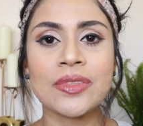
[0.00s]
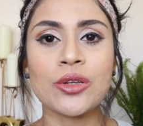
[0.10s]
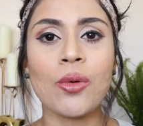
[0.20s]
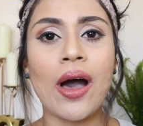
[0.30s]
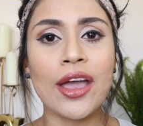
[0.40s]

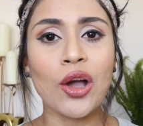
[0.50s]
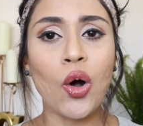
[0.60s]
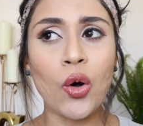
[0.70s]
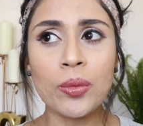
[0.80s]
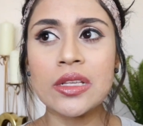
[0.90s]
So I
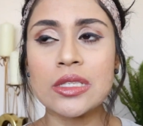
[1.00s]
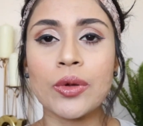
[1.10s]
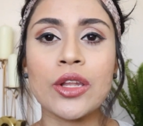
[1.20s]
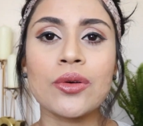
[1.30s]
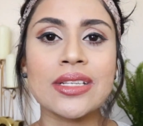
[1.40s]
hope this
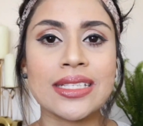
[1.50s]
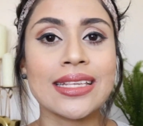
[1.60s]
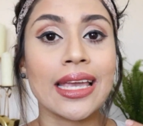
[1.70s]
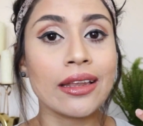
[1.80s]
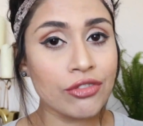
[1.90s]
video
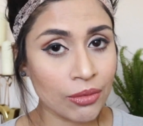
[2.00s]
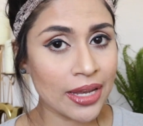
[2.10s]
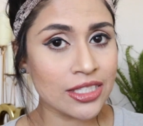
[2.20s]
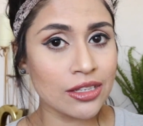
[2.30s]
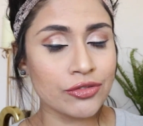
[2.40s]
is
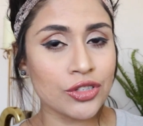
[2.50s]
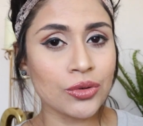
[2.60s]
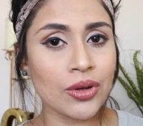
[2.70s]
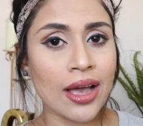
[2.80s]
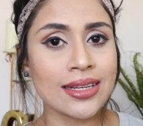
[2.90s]
informative to
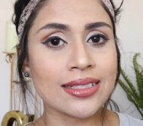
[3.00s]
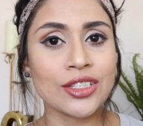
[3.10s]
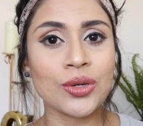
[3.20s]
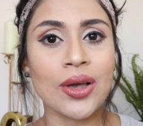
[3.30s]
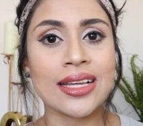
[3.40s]
you guys,
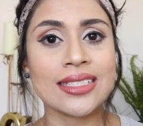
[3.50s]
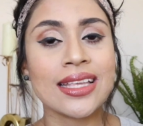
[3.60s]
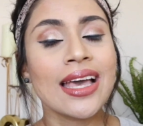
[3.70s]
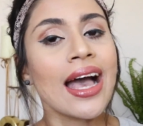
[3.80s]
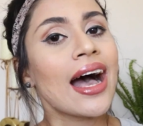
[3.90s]
and you
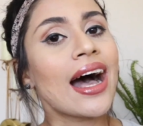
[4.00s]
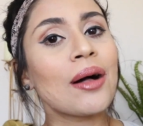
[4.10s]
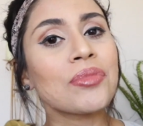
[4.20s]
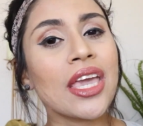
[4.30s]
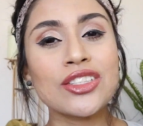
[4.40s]
guys
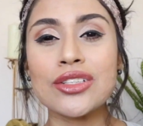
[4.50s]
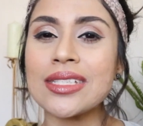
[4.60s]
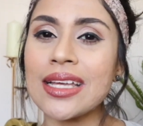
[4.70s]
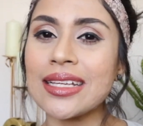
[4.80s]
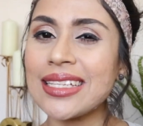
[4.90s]
get
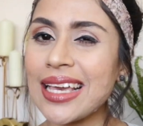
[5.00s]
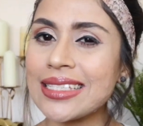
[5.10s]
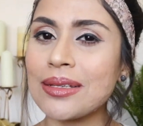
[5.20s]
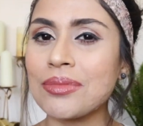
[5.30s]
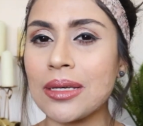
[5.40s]
to
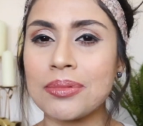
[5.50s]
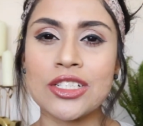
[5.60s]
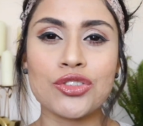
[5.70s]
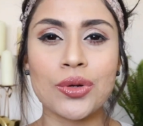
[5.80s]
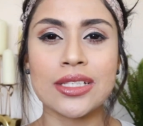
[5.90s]
take some tips
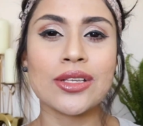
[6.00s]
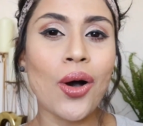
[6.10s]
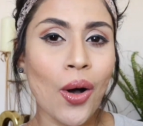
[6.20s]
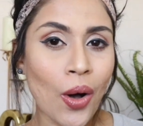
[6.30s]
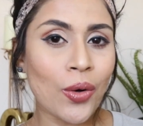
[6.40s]
and tricks
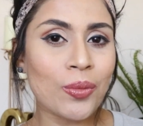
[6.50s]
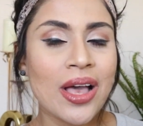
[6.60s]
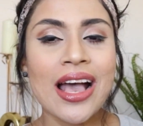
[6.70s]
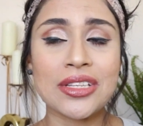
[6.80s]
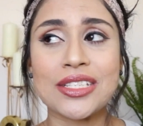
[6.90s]
home.
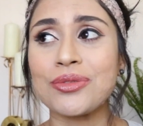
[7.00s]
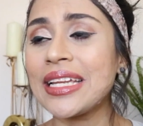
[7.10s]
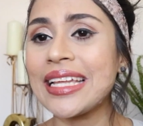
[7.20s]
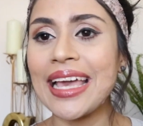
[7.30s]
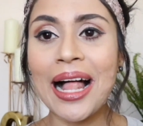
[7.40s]
This
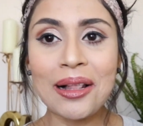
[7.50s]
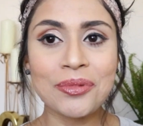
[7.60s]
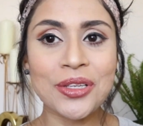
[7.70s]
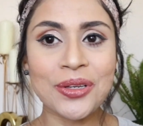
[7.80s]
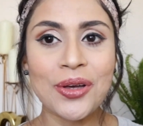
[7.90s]
really
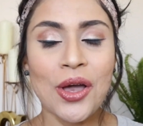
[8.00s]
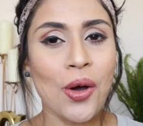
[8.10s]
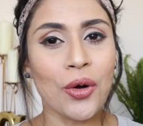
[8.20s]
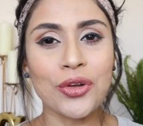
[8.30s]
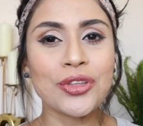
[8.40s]
helped you,
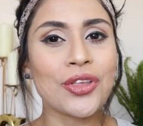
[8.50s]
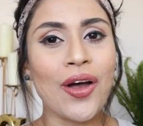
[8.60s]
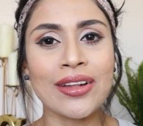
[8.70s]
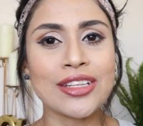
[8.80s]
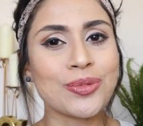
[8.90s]
or you
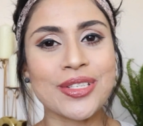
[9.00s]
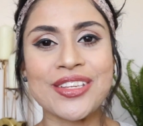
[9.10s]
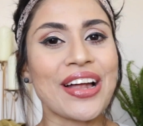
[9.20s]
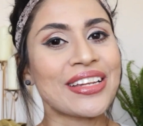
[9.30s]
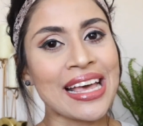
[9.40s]
thought this was
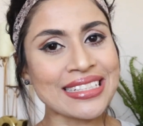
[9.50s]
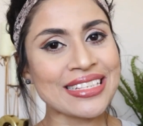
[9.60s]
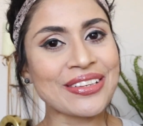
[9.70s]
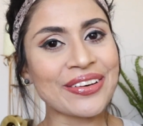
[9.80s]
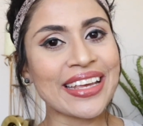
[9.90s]
not
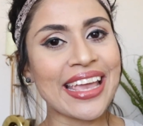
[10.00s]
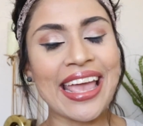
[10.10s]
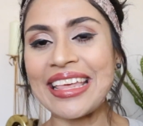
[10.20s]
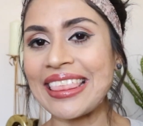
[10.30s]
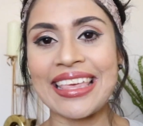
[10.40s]
necessary,
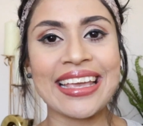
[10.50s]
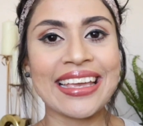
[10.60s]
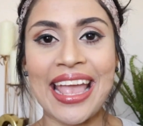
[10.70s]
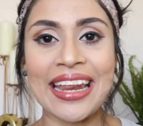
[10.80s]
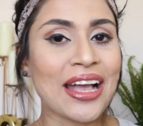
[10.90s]

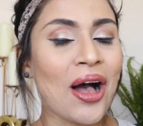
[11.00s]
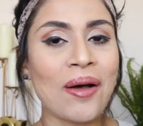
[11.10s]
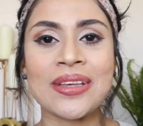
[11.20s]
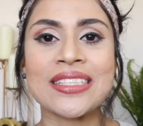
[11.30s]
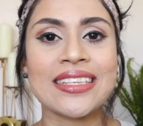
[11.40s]
any
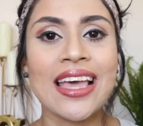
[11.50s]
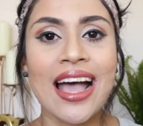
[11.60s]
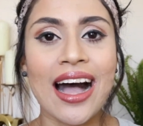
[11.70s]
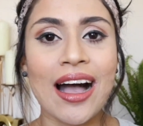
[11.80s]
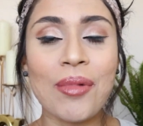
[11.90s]
comments,
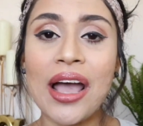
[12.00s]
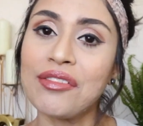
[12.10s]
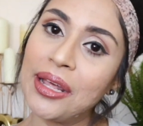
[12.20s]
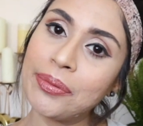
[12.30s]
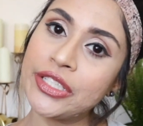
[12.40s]
I
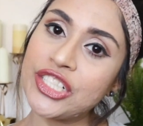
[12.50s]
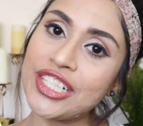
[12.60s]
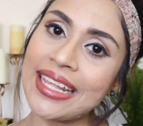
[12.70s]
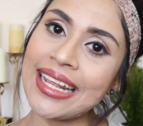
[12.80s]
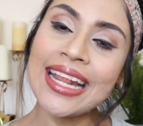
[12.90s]
would
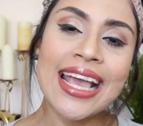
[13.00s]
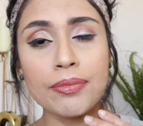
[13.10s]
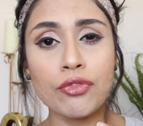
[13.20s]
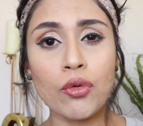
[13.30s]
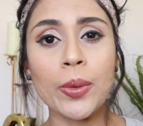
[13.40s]
appreciate it.
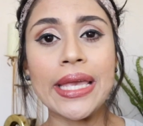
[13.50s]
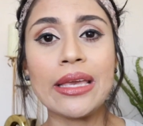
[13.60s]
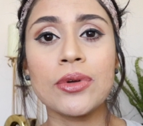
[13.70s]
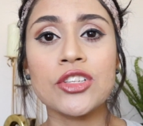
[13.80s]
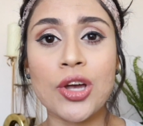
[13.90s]
Before we
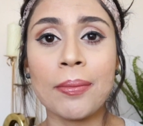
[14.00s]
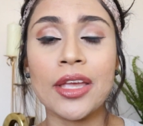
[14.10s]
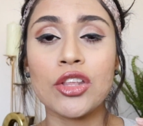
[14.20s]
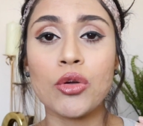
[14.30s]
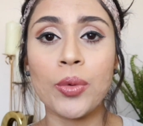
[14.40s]
even jump
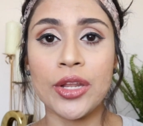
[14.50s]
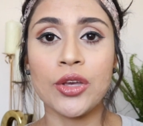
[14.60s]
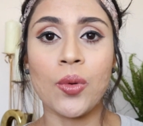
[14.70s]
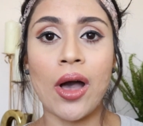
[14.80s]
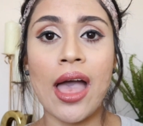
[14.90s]
into the
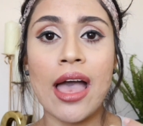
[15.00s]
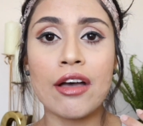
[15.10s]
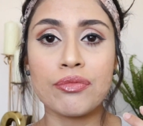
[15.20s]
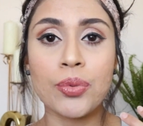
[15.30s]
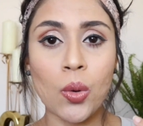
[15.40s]
video, I
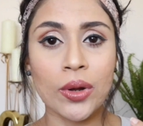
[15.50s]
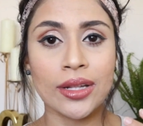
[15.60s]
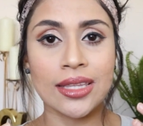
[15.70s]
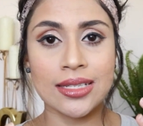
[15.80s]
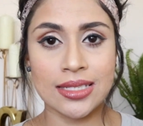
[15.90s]
have
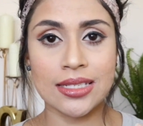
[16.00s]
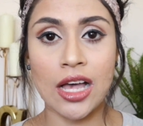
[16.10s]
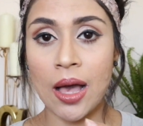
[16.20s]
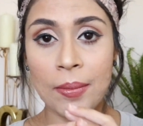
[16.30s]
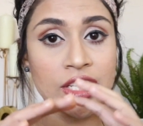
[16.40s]
broken this
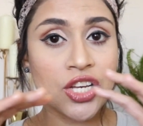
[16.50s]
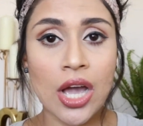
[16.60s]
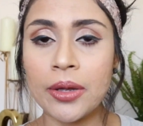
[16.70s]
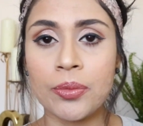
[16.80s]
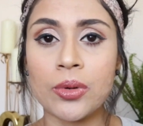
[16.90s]

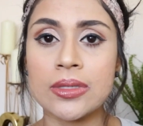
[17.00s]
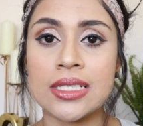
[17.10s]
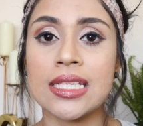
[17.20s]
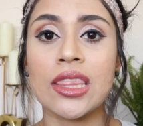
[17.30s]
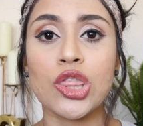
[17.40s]
entire
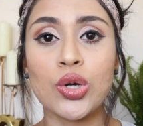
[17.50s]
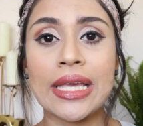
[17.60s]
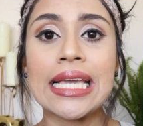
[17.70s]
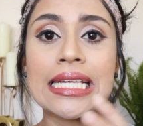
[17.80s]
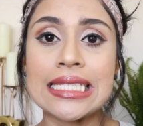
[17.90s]
process in 3
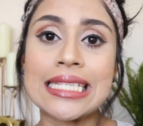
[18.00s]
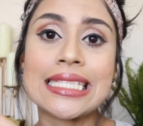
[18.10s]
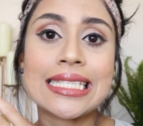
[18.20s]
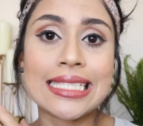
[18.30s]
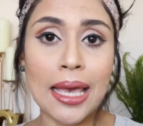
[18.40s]
easy
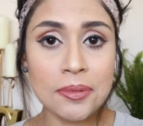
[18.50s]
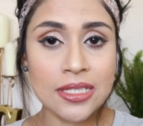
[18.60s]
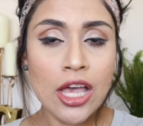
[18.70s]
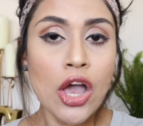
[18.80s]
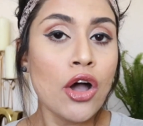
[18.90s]

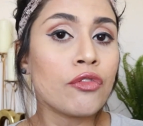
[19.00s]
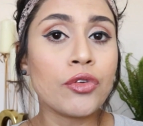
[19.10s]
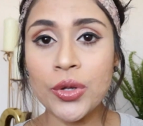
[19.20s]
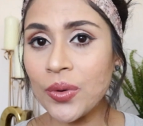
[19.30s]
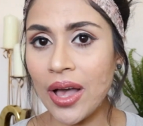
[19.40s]
steps
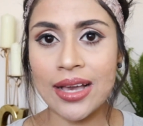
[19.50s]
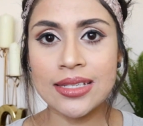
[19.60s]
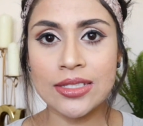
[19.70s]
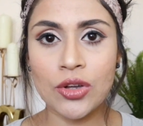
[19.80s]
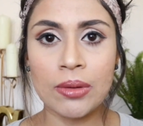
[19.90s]
for you
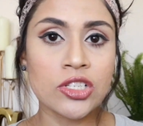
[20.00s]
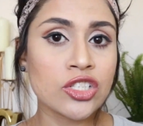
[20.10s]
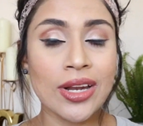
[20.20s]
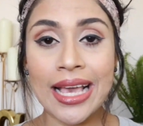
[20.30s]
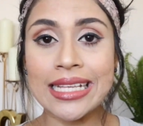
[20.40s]
guys, so I'm
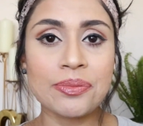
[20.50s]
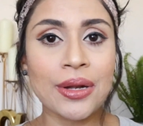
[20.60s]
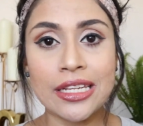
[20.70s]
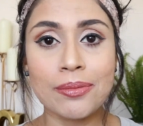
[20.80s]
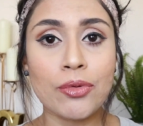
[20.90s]
just going to
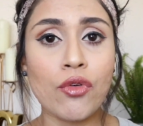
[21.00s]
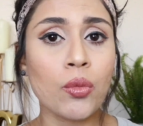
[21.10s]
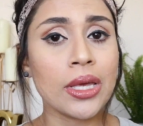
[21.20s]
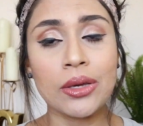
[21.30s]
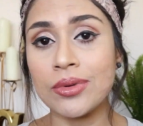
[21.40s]
explain it
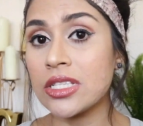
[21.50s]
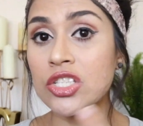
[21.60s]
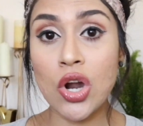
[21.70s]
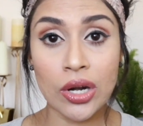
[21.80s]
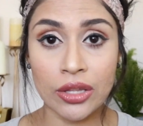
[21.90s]
before we even
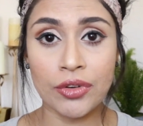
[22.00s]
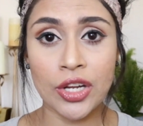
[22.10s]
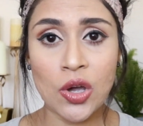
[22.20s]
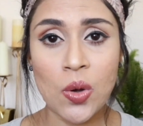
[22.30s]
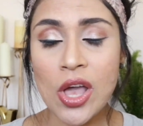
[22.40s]
start the
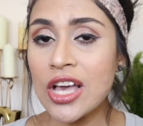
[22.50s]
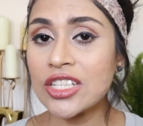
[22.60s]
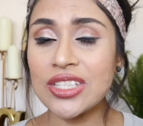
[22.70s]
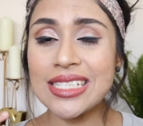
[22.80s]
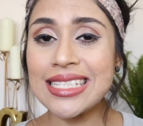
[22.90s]
video.
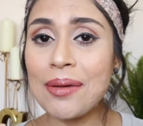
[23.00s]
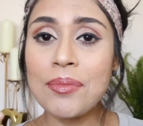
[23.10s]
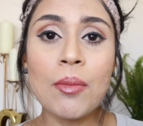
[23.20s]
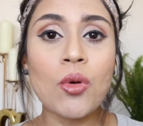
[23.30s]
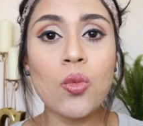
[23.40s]
So the
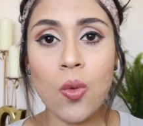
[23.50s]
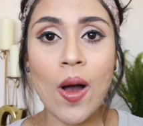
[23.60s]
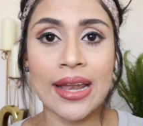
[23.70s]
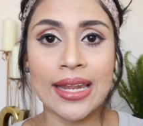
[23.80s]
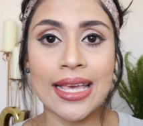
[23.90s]
step number
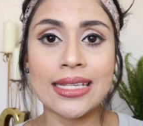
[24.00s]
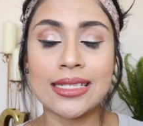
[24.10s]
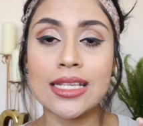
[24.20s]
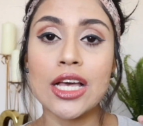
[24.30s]
1 is